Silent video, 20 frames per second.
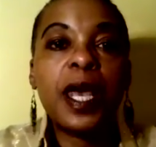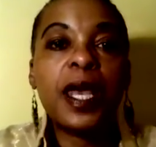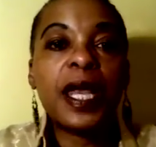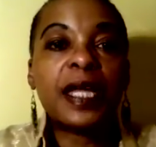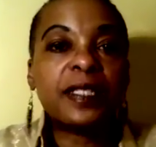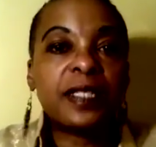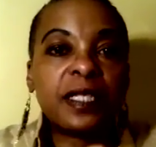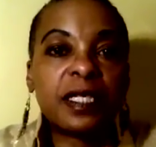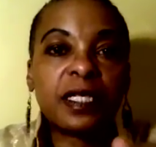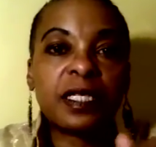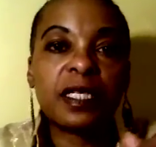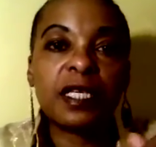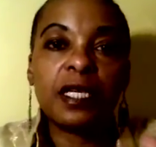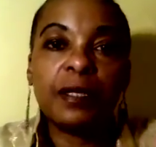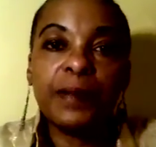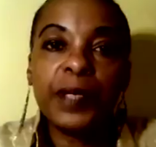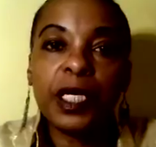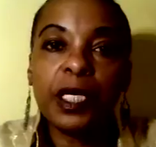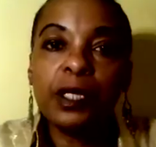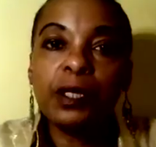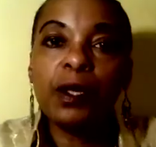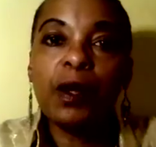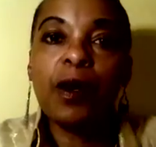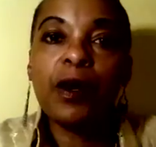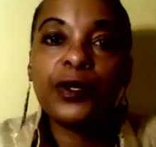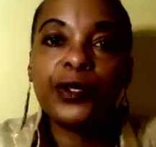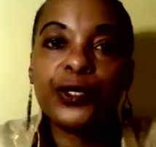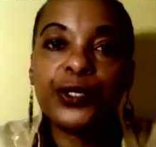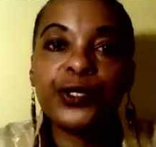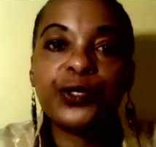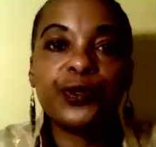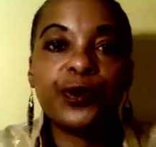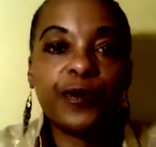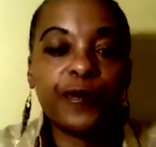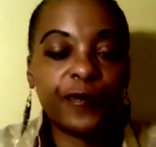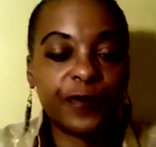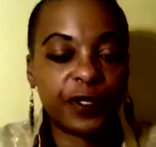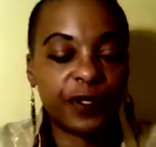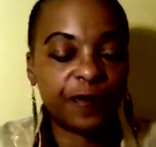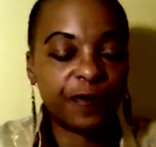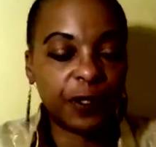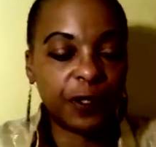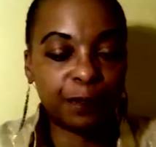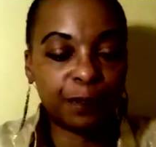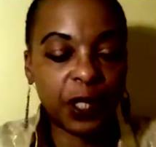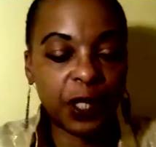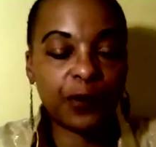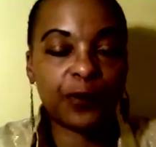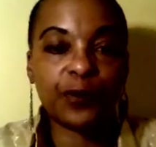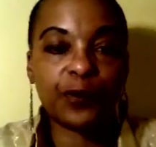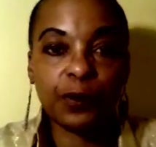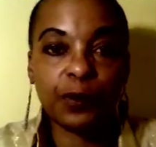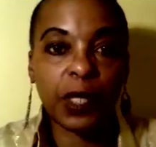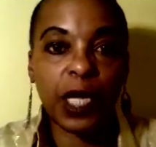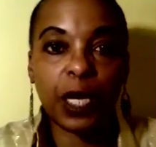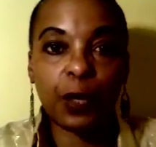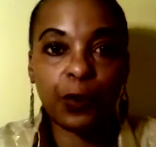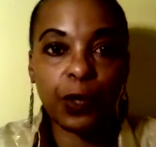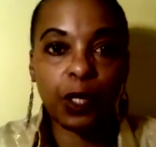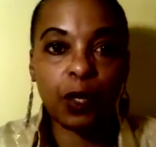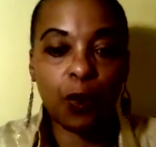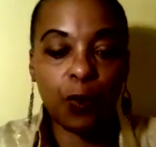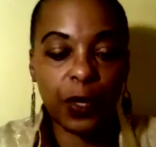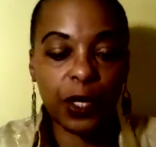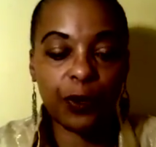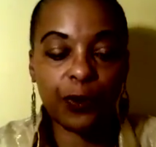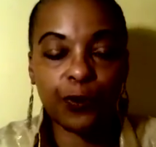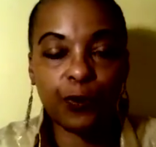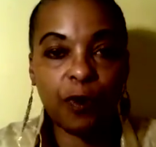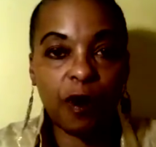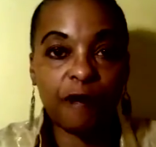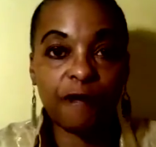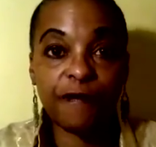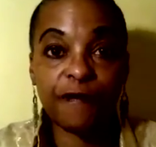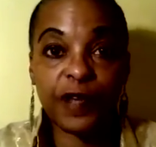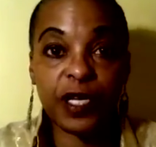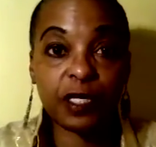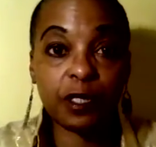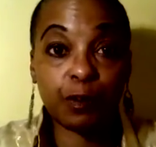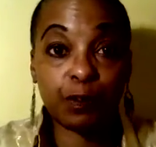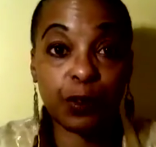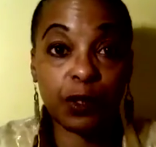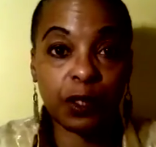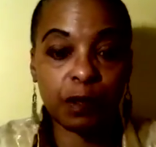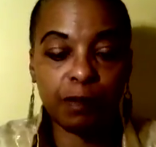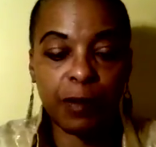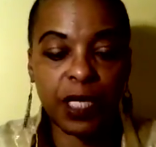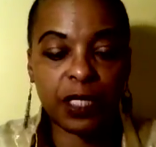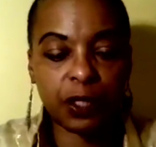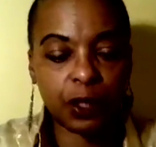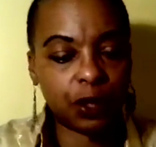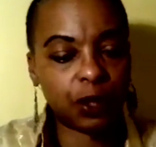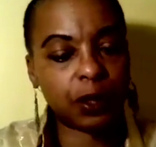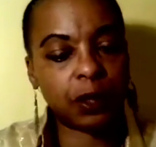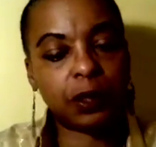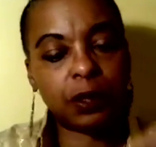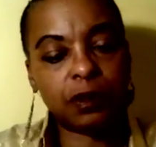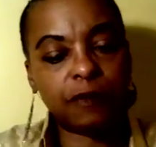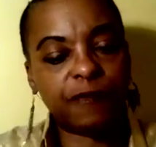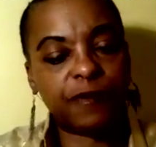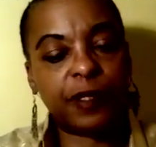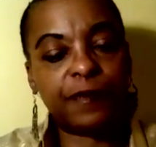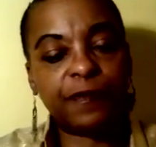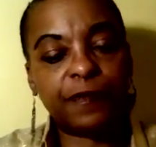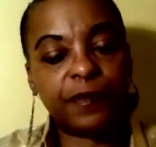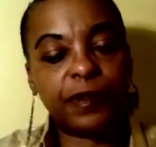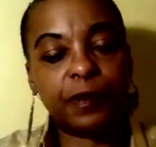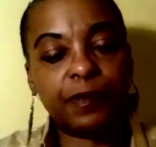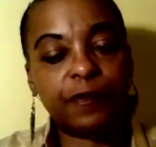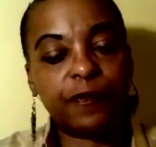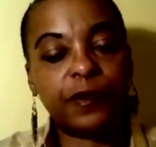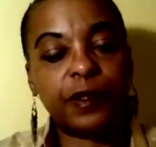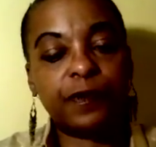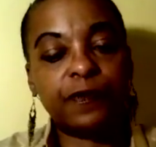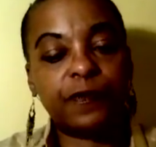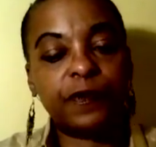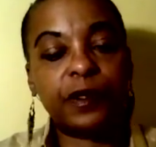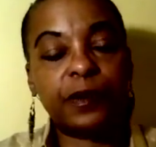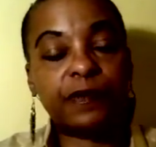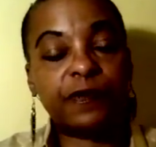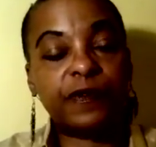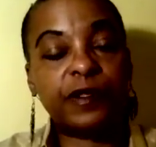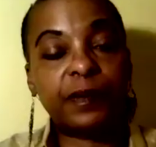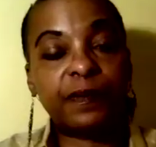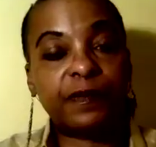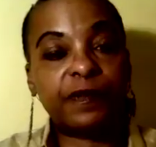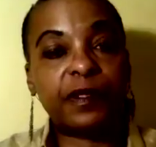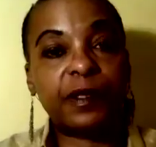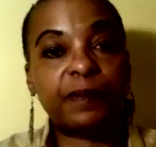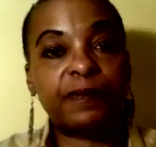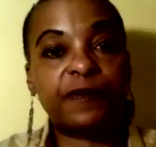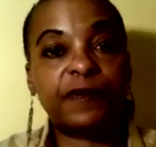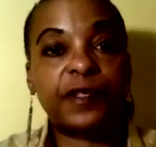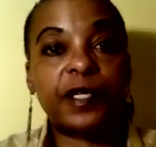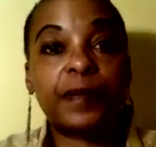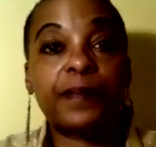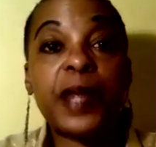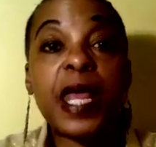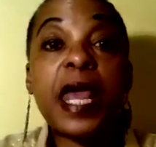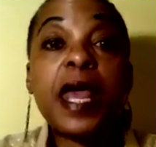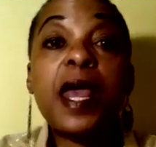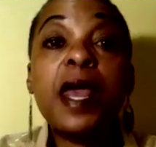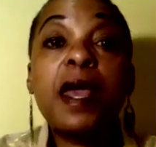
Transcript: and skimming along the surface, flipping through like we're going through our Facebook messages, flip, flip, flip, flip, flip, flip, flip,